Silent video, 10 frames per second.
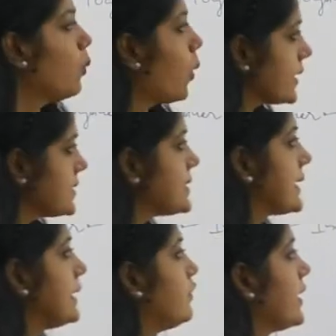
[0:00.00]
What is the
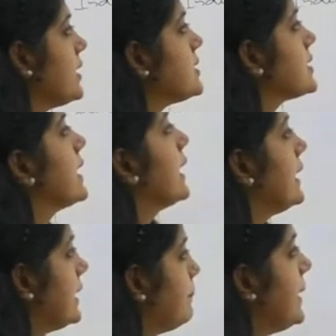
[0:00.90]
significance?
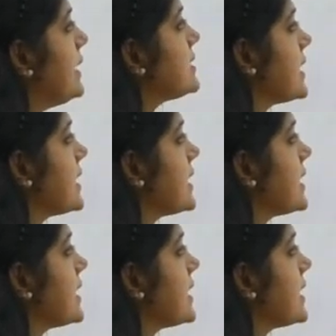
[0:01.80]
The bill